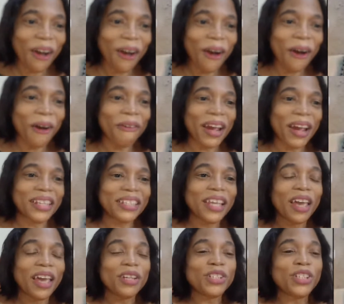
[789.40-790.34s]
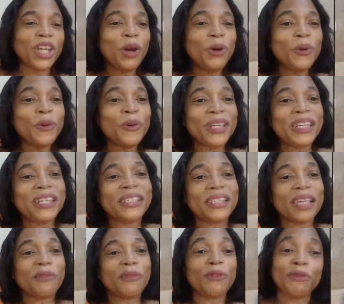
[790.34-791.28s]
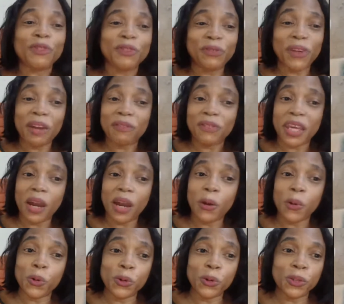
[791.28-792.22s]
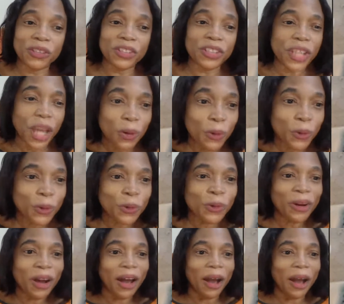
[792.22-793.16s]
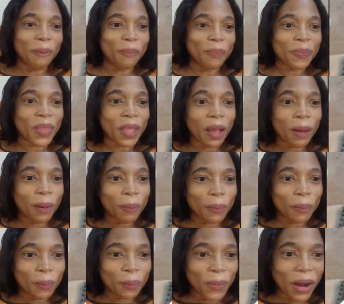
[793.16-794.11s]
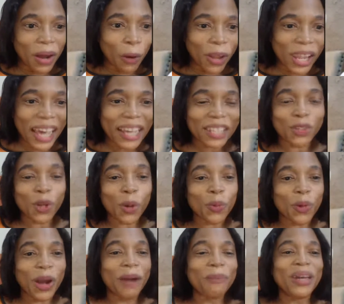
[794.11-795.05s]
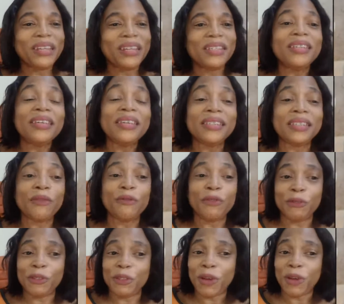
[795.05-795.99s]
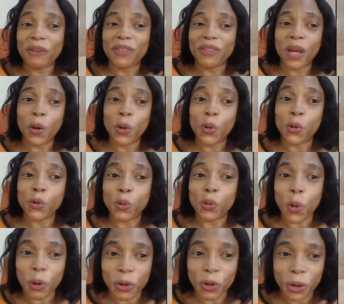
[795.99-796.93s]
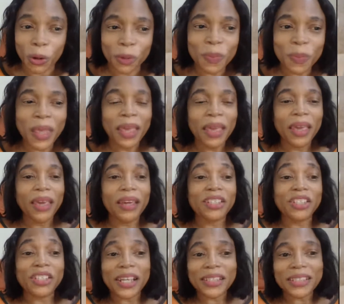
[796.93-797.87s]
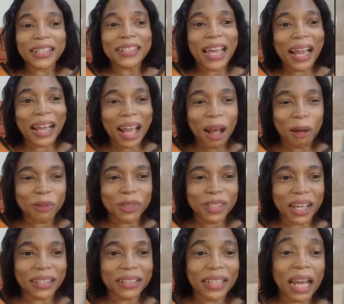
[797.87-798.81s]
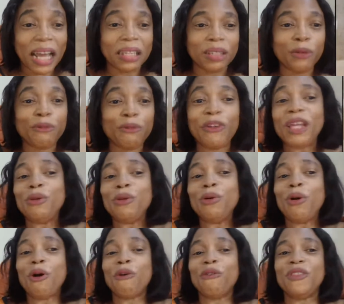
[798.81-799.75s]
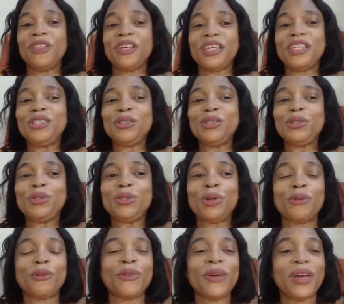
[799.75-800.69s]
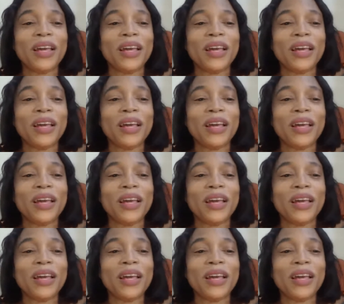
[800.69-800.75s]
All right. Shehu is a 55-year-old. Shehu Olaitan Mohammed, he is a 55-year-old warrior, a chartered accountant, and a fellow of the Institute of